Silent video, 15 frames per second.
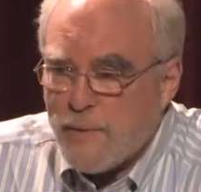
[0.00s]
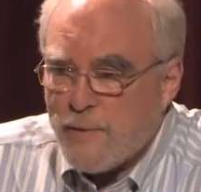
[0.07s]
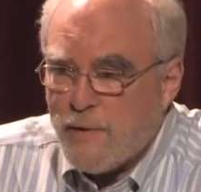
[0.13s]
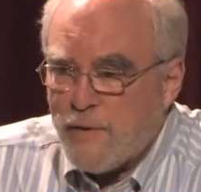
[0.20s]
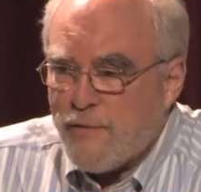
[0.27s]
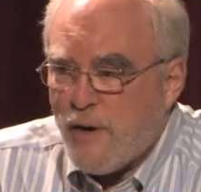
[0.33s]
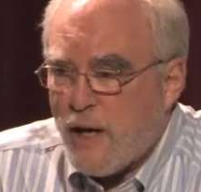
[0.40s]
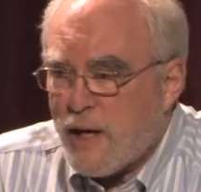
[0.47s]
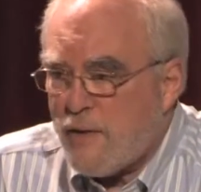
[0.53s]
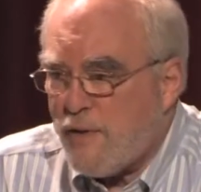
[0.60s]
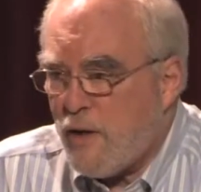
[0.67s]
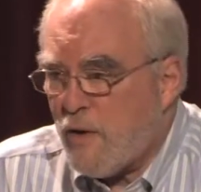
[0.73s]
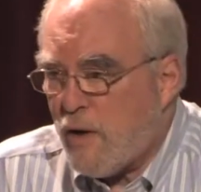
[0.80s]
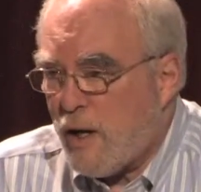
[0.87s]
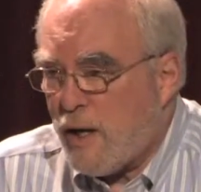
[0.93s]
Defining
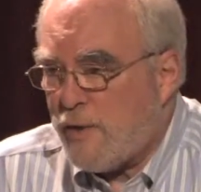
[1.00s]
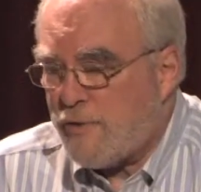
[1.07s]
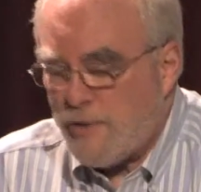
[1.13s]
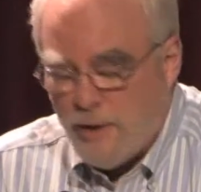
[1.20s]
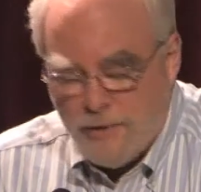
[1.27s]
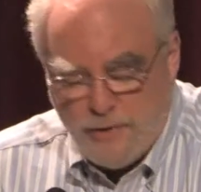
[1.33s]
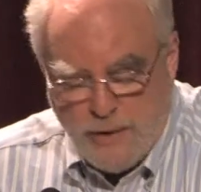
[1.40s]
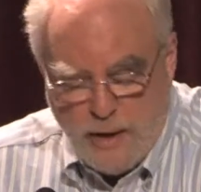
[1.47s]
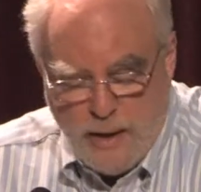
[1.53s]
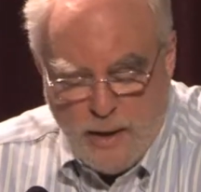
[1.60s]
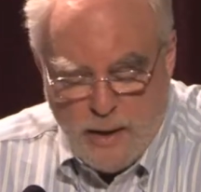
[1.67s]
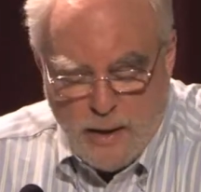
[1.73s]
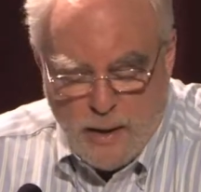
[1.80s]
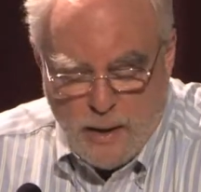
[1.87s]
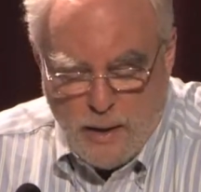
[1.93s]
the alliance as
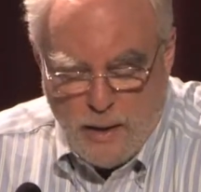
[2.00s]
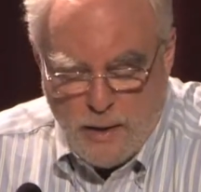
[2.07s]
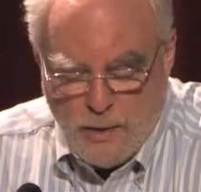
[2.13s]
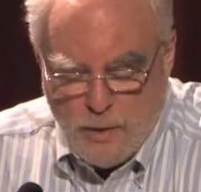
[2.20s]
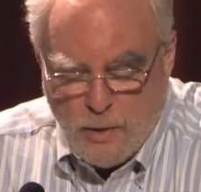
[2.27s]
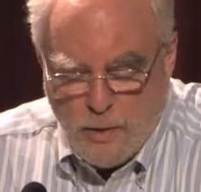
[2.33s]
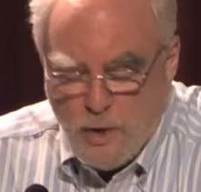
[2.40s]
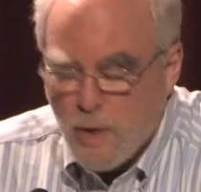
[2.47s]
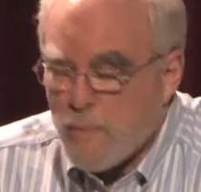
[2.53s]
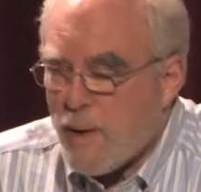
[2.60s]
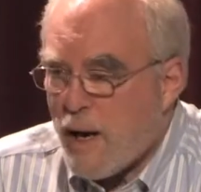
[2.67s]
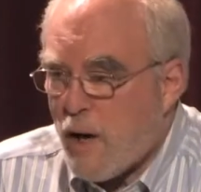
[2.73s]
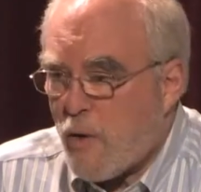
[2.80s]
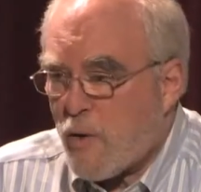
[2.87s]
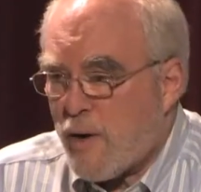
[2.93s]
a nuclear
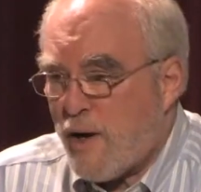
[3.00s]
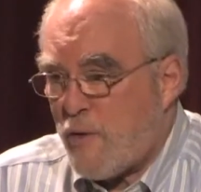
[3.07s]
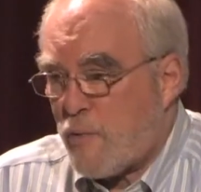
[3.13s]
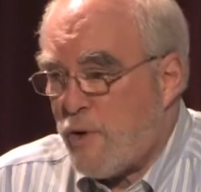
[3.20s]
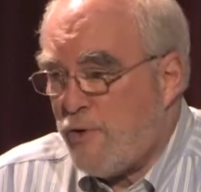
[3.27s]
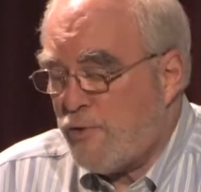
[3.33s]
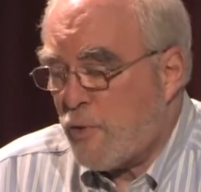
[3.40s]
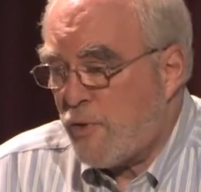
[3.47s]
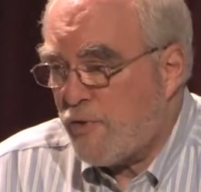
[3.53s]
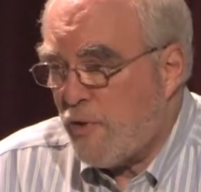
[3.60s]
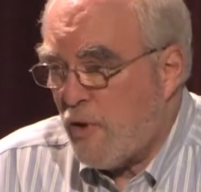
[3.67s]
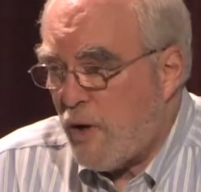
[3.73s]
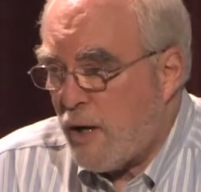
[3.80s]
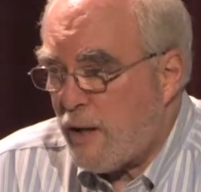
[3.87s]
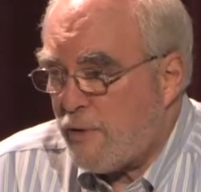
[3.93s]
power and resource
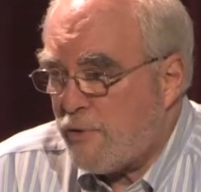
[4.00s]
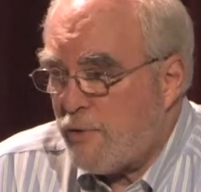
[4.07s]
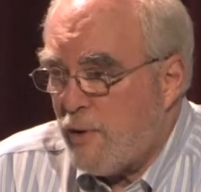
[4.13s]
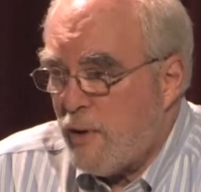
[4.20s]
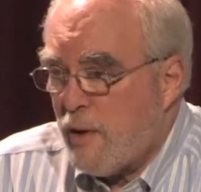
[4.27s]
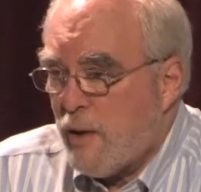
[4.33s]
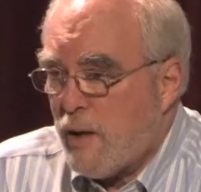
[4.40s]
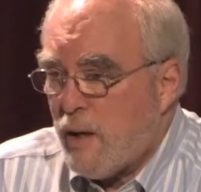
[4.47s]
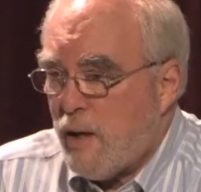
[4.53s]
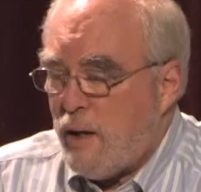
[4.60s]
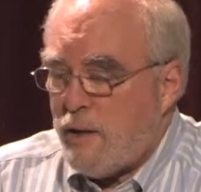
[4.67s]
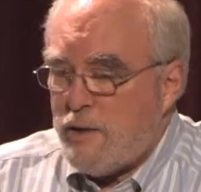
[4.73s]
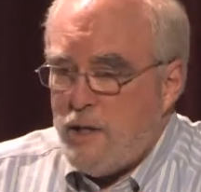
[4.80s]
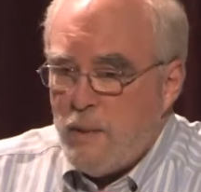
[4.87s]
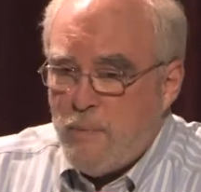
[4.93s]
alliance,
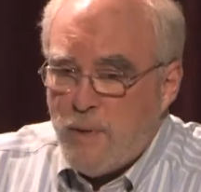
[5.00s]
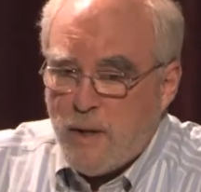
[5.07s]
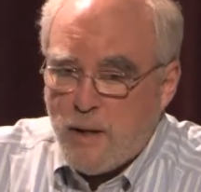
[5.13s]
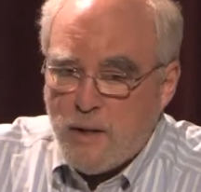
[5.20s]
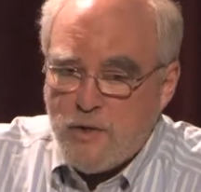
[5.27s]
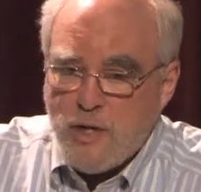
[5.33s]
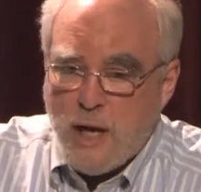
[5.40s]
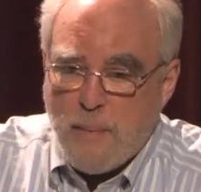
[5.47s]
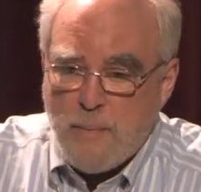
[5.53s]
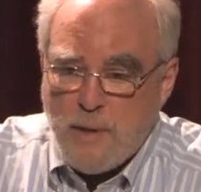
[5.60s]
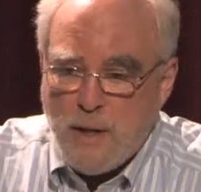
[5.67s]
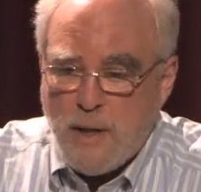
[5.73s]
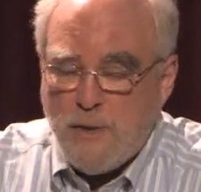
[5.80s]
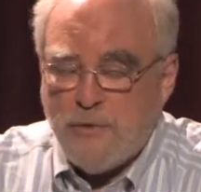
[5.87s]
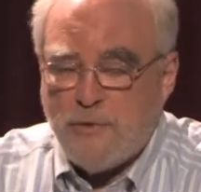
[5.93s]
deepening
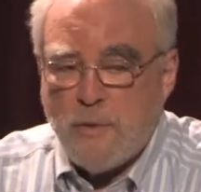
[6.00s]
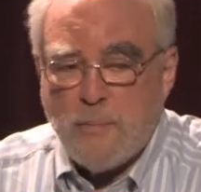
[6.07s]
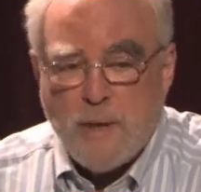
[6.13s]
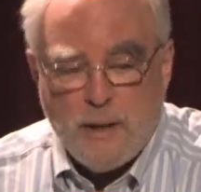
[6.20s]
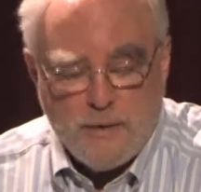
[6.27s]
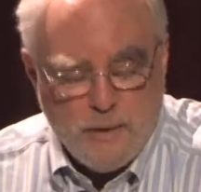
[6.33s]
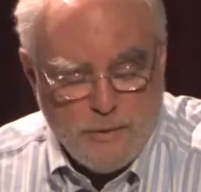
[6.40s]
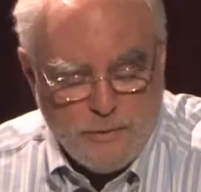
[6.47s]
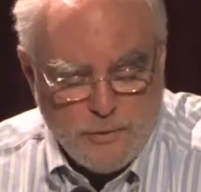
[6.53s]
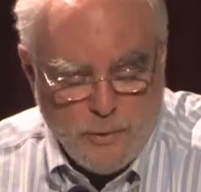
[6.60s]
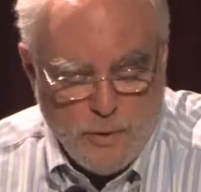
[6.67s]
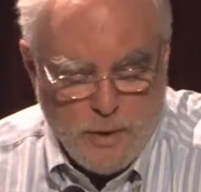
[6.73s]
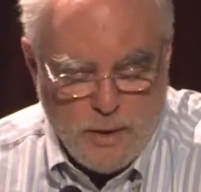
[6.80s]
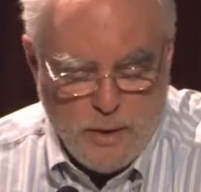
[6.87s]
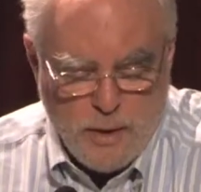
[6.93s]
Japanese dependence
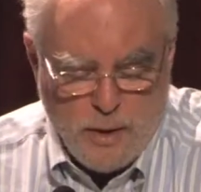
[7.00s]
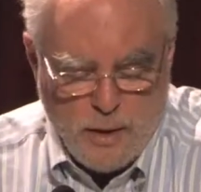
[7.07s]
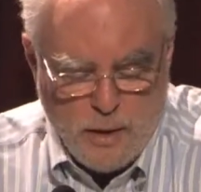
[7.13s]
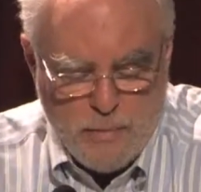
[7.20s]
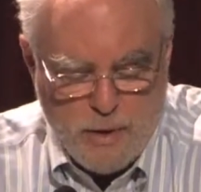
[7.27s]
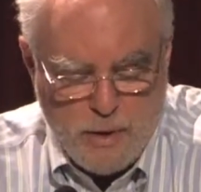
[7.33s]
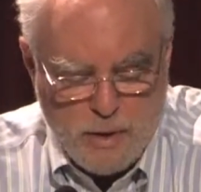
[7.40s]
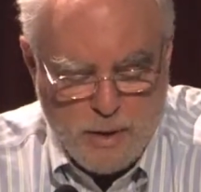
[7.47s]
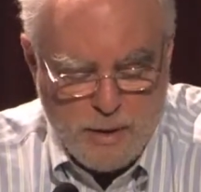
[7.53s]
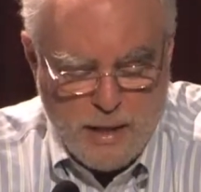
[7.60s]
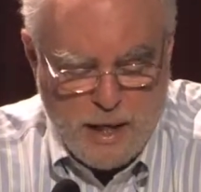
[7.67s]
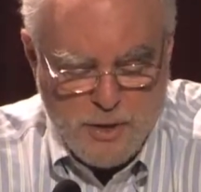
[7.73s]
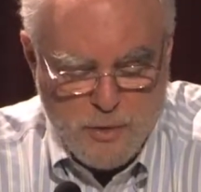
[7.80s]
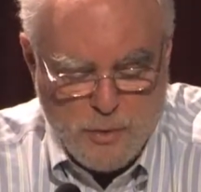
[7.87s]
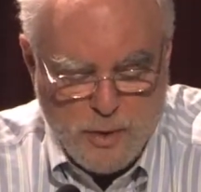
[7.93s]
on American
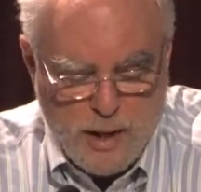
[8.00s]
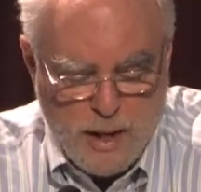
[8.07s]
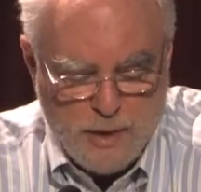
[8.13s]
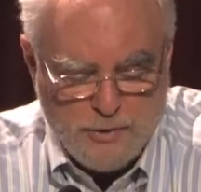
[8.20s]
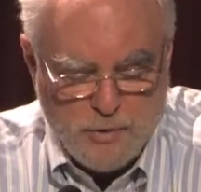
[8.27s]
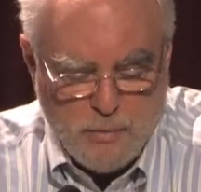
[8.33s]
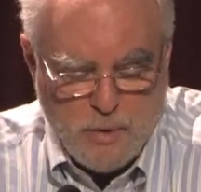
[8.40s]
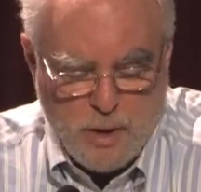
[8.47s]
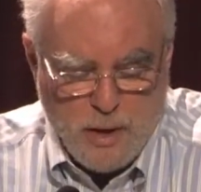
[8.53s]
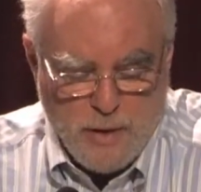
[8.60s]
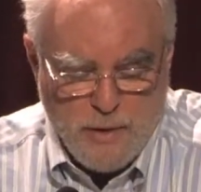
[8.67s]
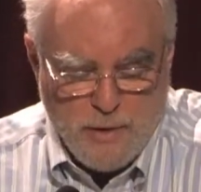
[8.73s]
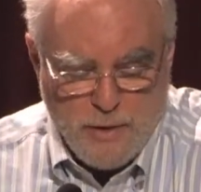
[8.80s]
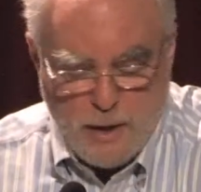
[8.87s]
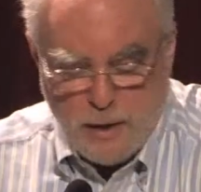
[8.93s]
natural gas, among
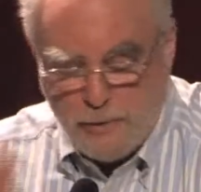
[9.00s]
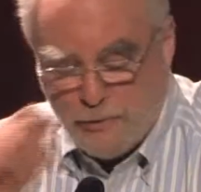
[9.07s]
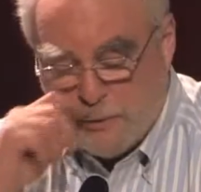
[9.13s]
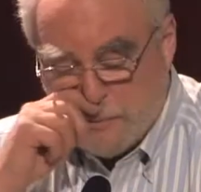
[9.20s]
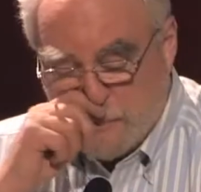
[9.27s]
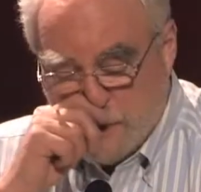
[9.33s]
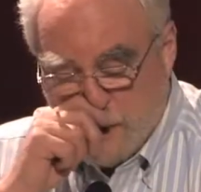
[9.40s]
other things.